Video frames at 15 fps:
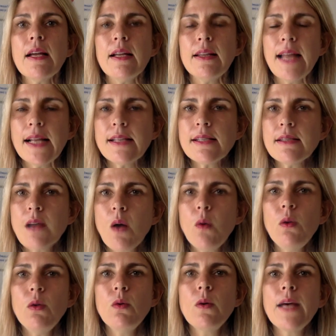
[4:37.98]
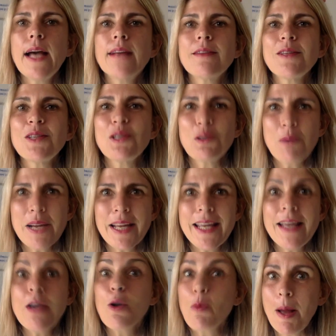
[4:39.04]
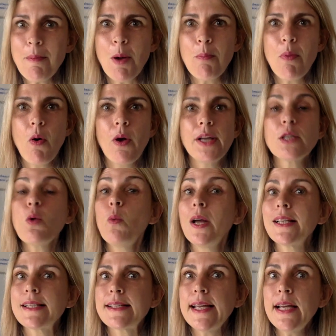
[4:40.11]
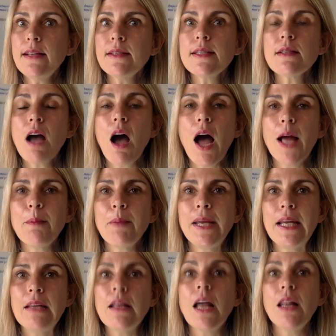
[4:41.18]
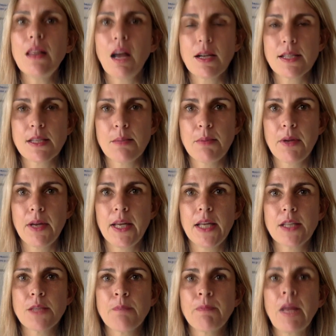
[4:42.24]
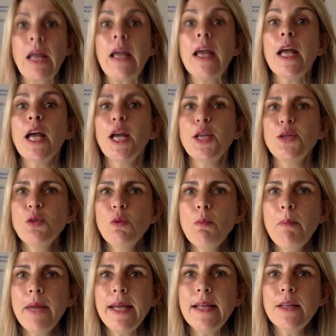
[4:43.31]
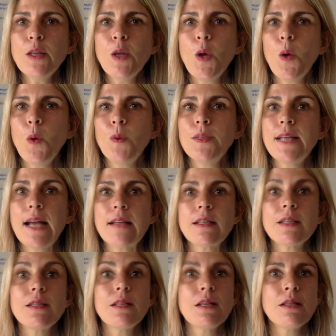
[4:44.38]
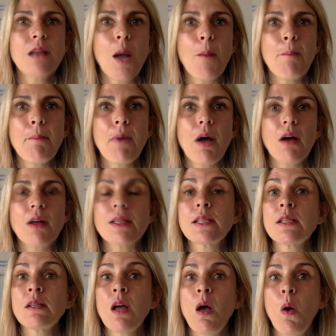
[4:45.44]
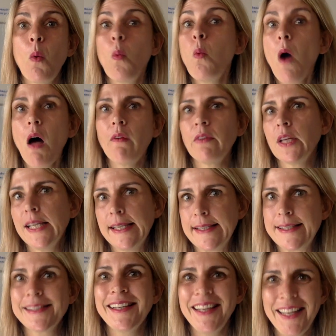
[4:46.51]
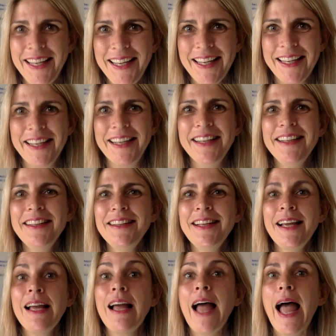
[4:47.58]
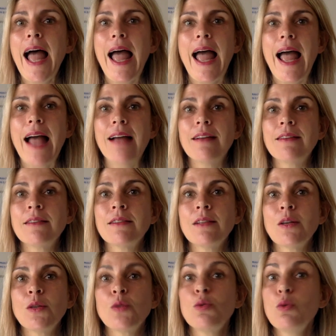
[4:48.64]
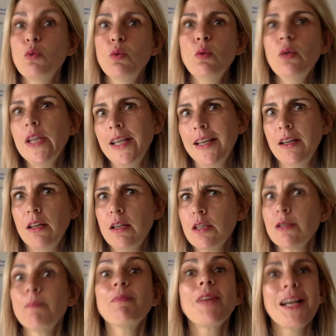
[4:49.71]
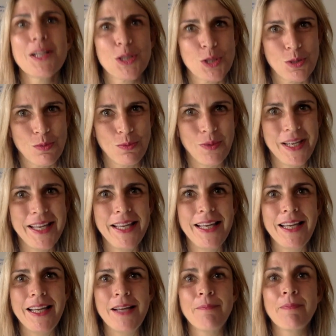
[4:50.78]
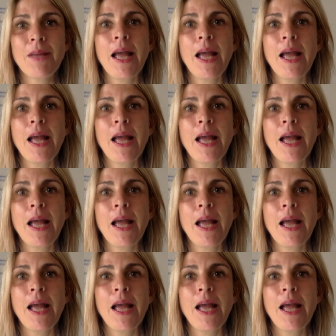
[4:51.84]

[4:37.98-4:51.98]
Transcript: Let's now look at the tricky grammar point when saying the time in Luxembourgish. You may know that the numbers 1 is 1 and 2 is 2.